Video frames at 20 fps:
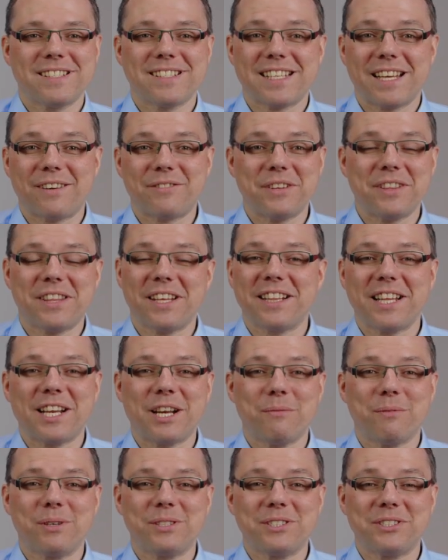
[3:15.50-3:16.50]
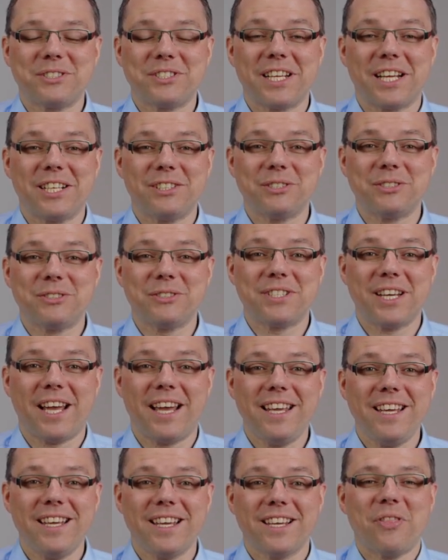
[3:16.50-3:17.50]
is everything that I wanted to tell you
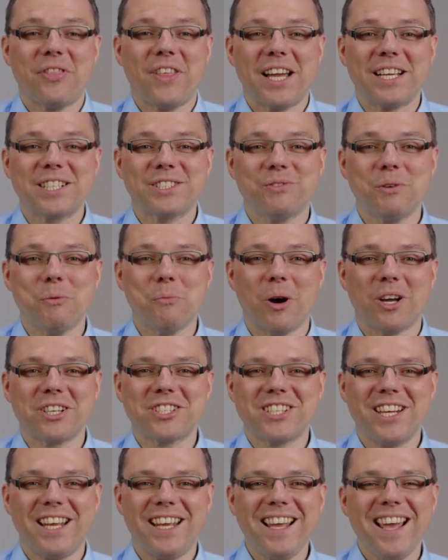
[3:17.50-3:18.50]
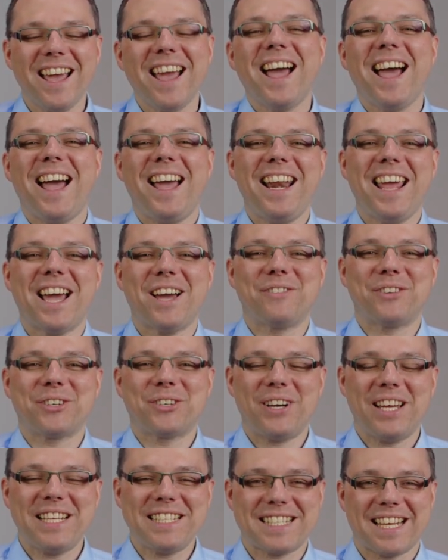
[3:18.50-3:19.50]
today. Thanks for watching and have a
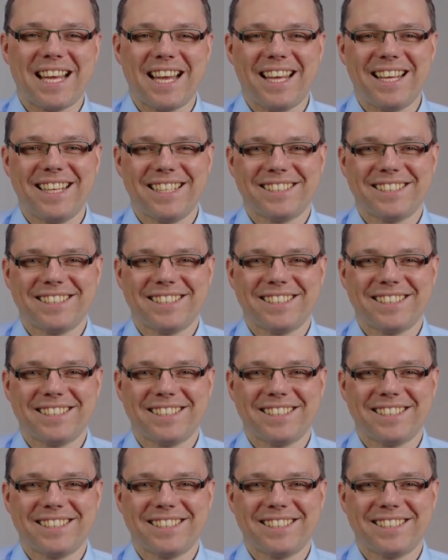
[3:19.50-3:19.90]
great day.